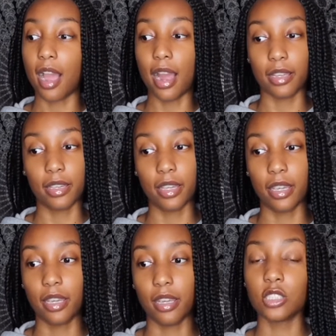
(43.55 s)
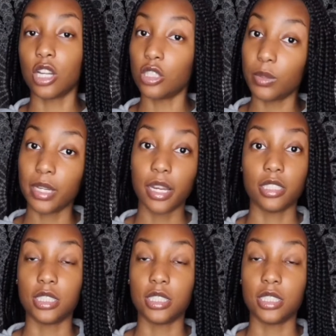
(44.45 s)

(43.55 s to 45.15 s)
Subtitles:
I can start doing hair.